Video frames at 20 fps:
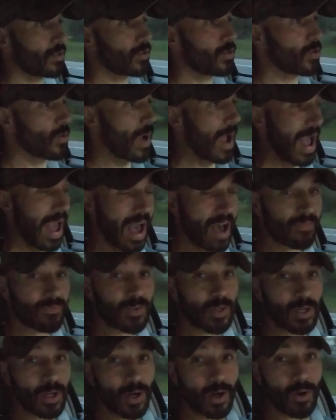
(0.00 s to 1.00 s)
you have
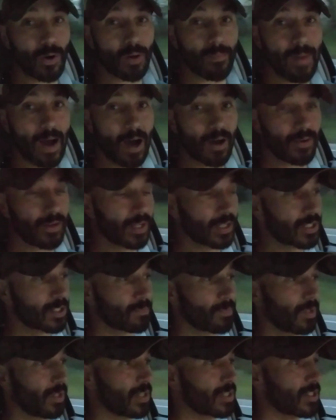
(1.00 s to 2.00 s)
to know about
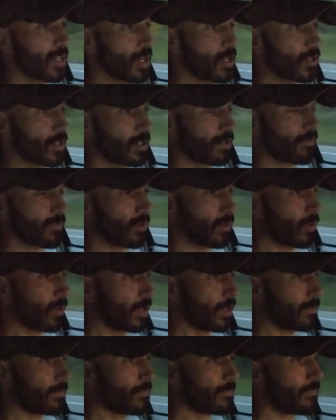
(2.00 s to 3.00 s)
nixtamalization of corn.